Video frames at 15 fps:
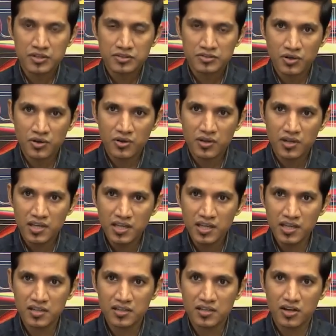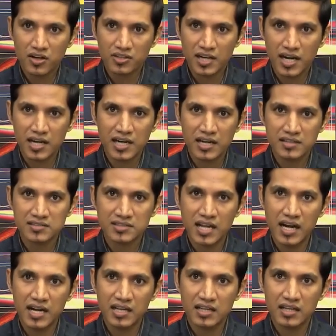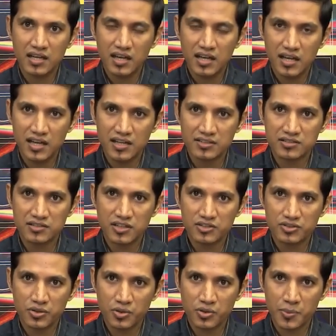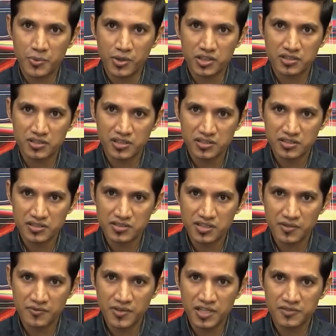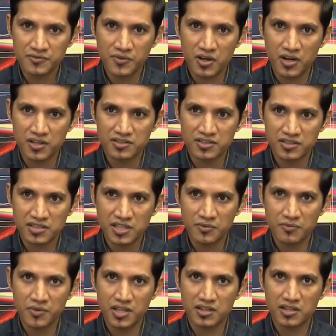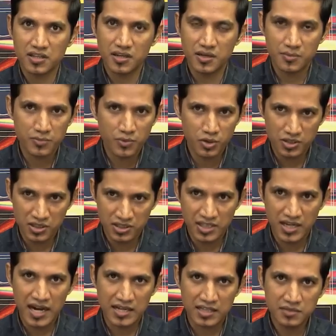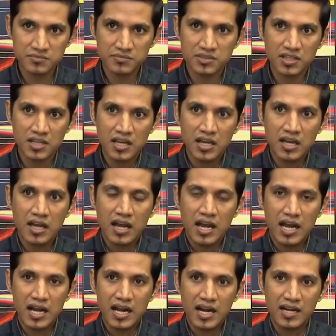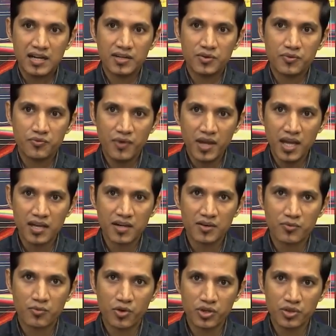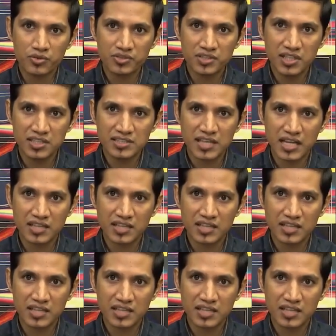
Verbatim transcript: So here on the right hand side is shown a potential energy surface for a system with more than 3 atoms, and where what you see is